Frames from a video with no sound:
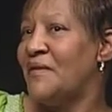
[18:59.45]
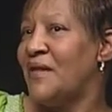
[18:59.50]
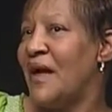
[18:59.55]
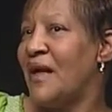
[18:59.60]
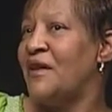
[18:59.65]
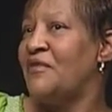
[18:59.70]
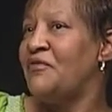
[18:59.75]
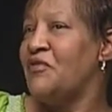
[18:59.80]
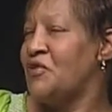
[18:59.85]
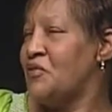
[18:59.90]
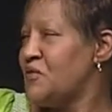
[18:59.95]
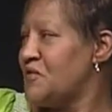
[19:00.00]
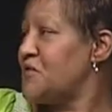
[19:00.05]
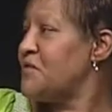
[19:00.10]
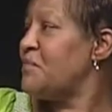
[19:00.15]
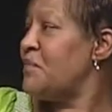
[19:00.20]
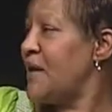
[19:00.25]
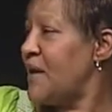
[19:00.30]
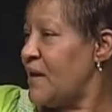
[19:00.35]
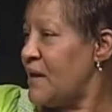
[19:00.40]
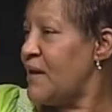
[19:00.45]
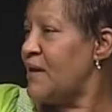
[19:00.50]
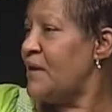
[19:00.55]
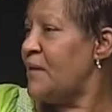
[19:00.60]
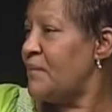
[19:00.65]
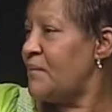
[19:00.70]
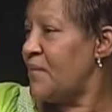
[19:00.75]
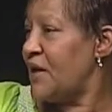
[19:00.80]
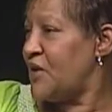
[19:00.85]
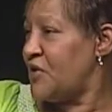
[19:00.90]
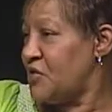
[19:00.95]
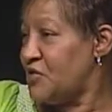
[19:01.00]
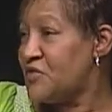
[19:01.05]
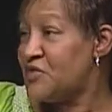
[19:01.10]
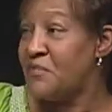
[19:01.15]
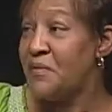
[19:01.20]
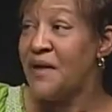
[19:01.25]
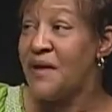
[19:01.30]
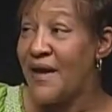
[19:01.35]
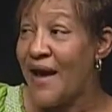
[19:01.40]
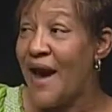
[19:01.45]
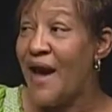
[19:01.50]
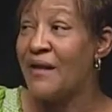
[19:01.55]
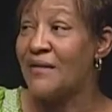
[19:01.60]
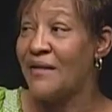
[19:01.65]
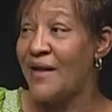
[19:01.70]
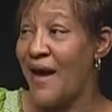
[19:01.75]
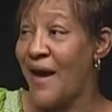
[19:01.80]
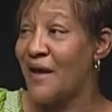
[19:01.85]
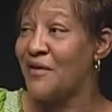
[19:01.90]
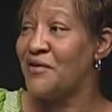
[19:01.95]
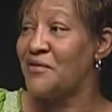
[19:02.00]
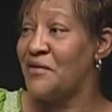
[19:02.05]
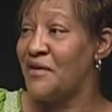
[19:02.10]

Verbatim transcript: that if you speak up and you speak out loud